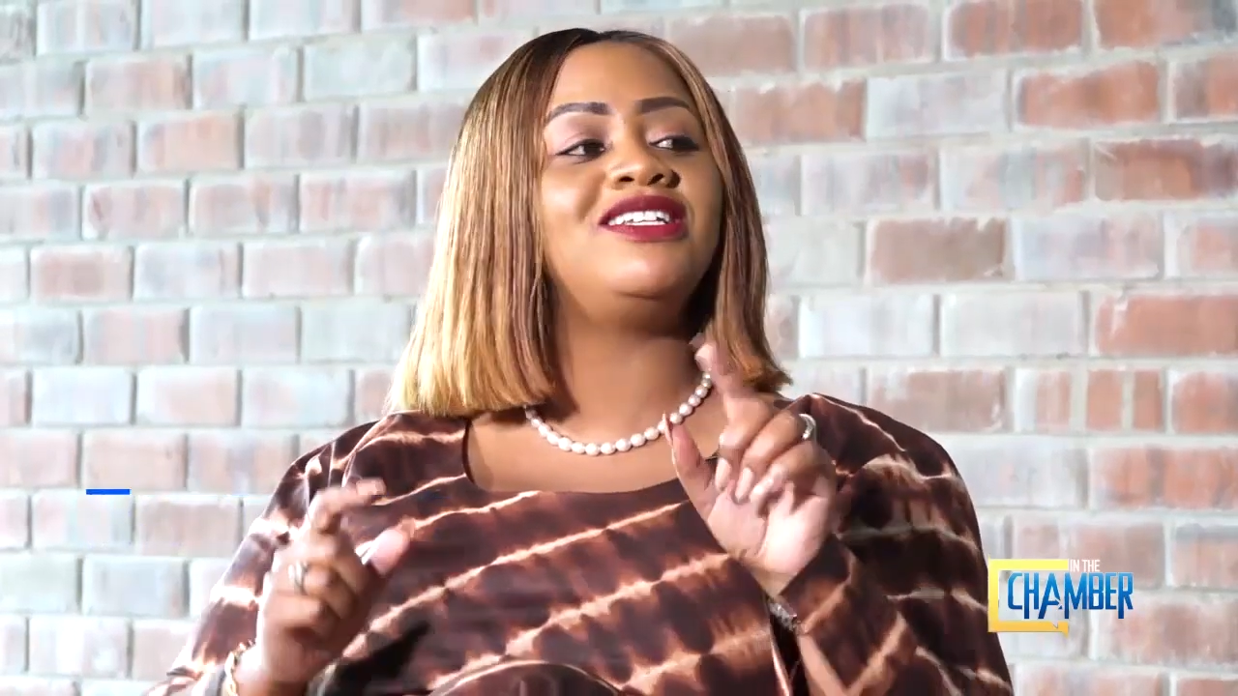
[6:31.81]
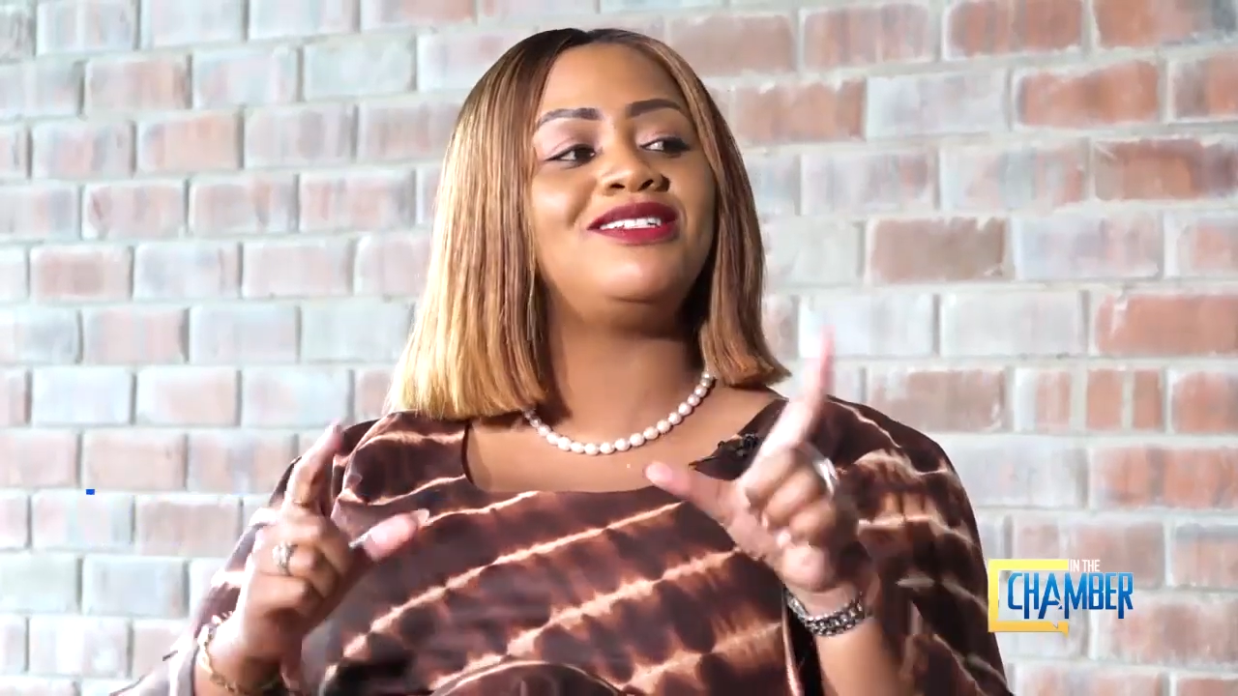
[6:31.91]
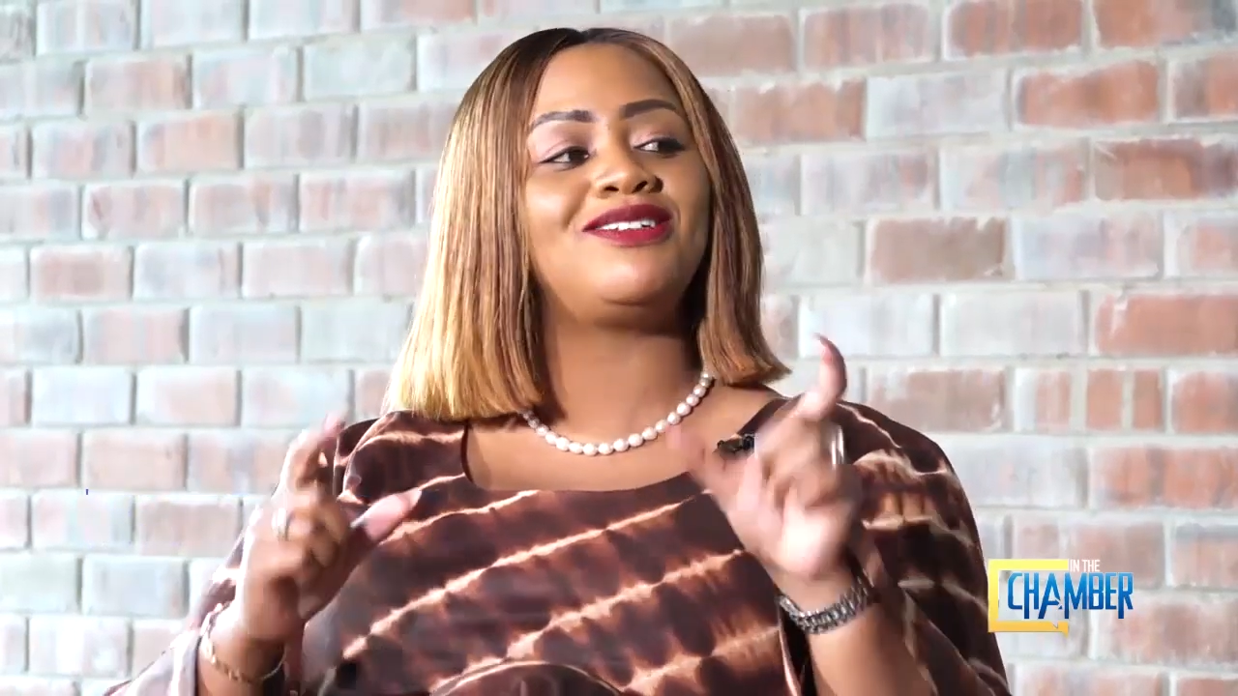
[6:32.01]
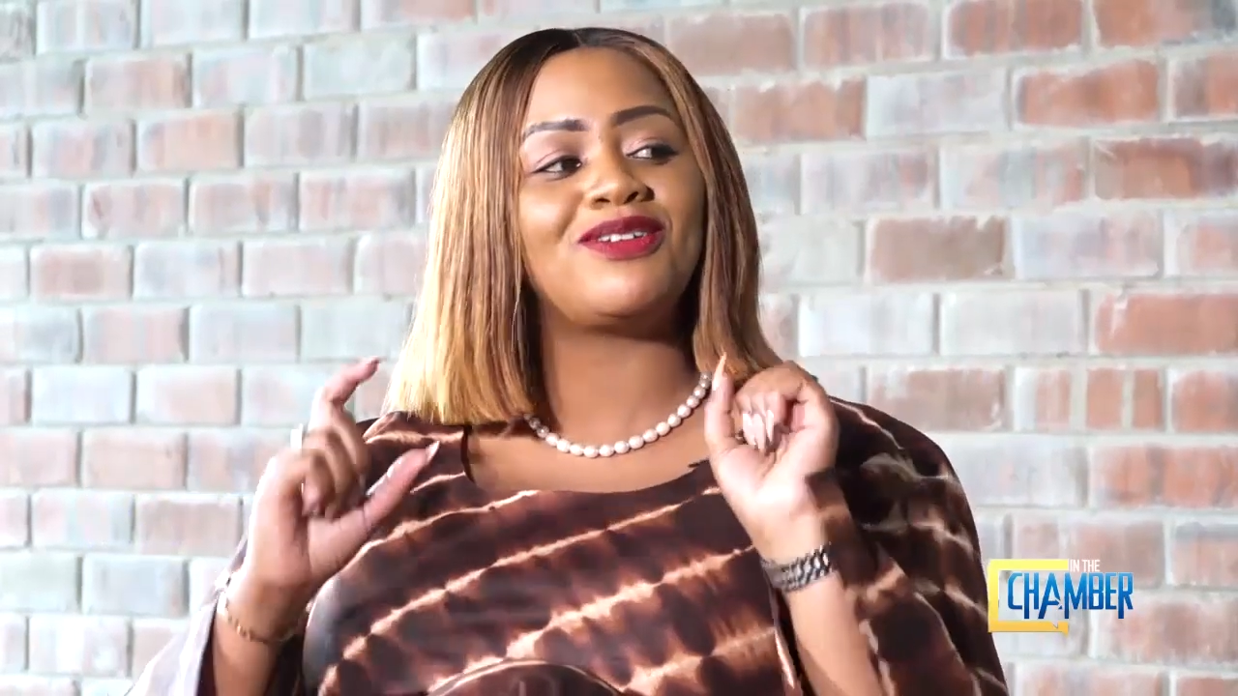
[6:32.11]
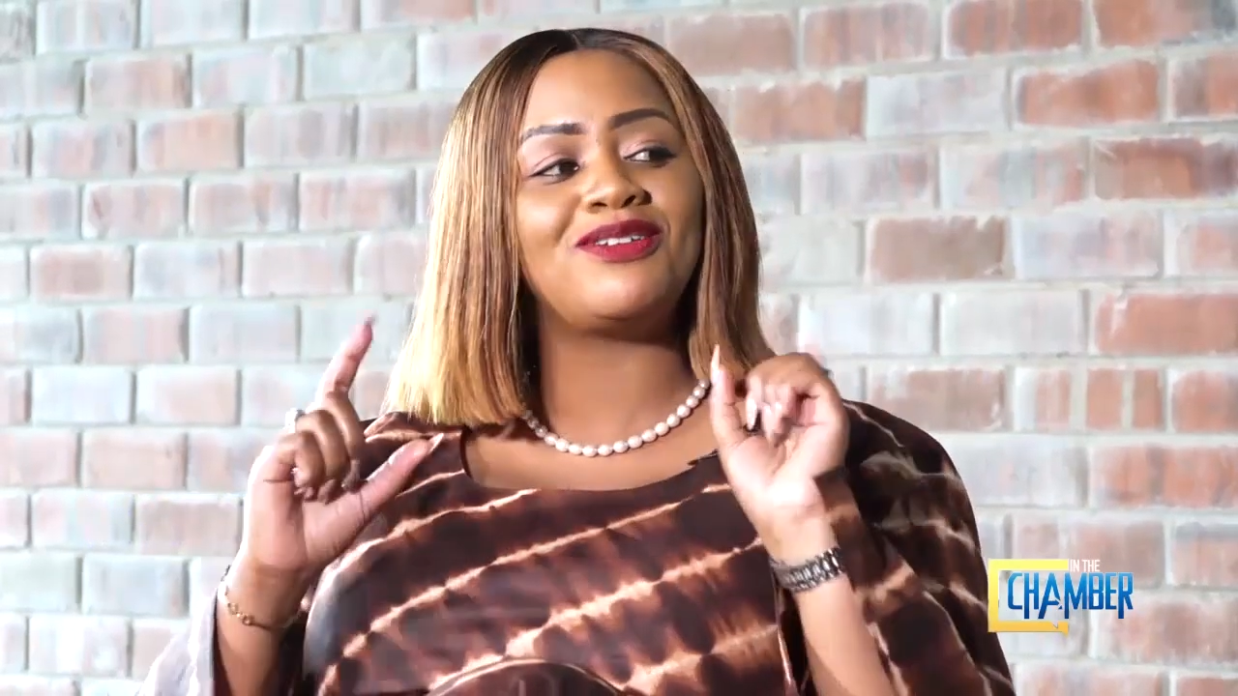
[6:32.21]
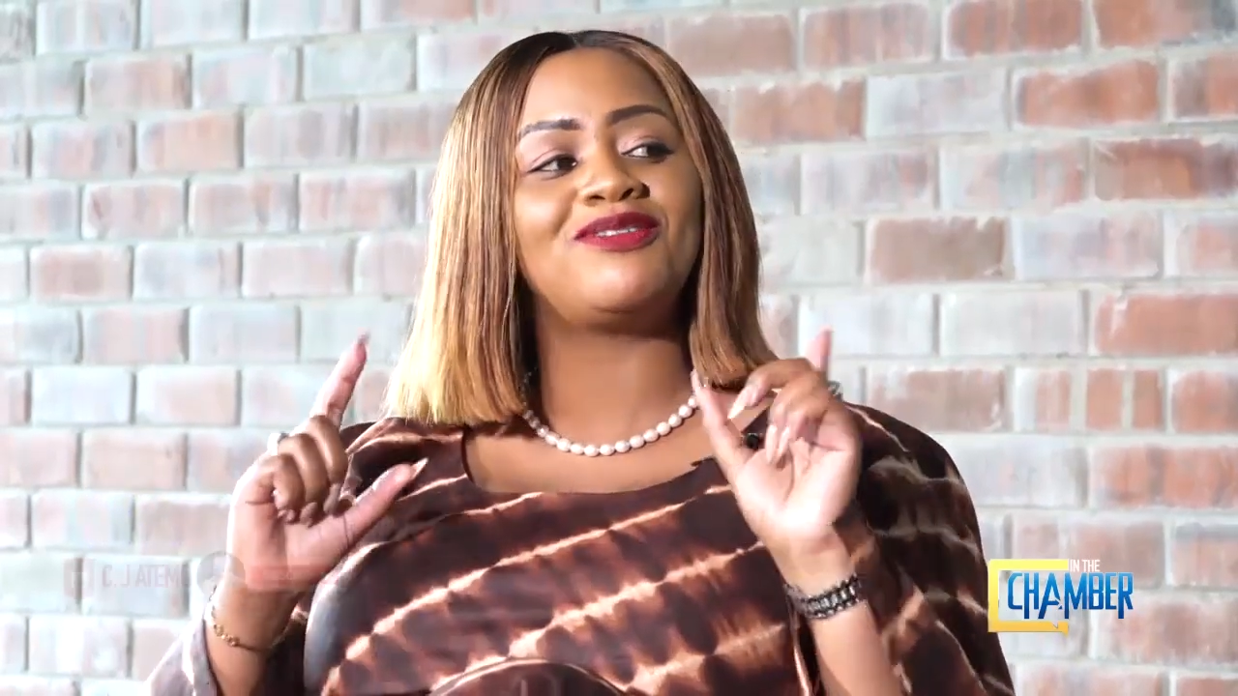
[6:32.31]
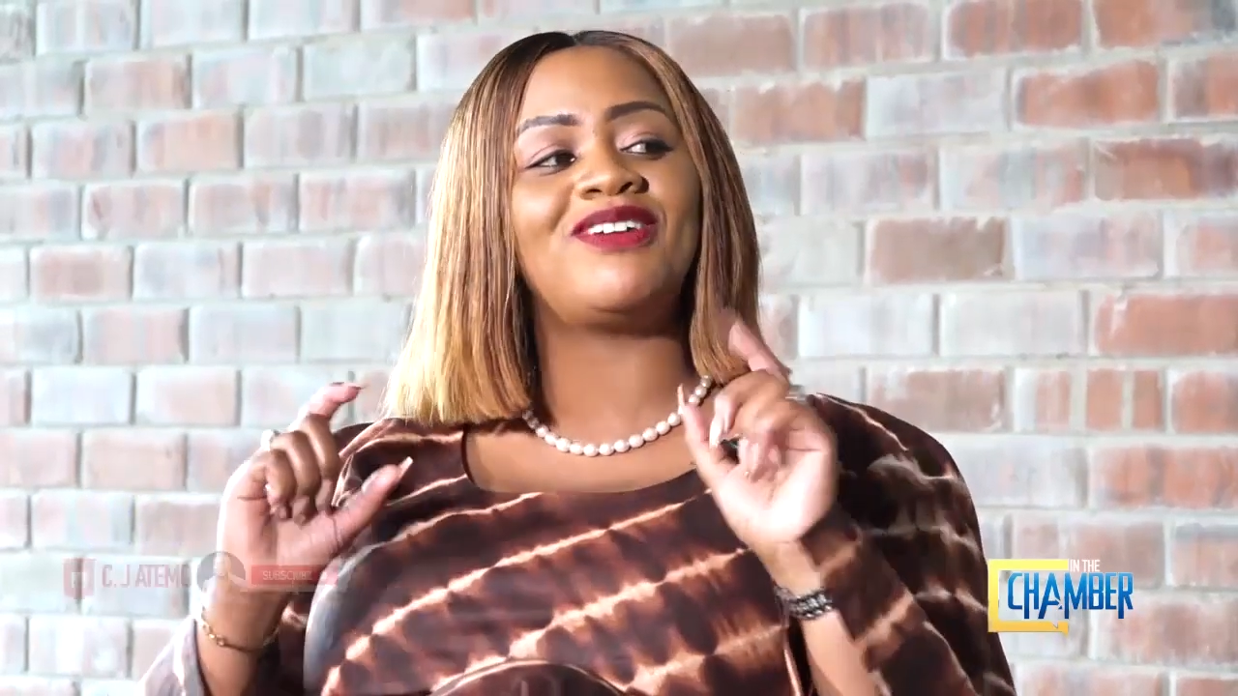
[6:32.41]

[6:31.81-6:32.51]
digitals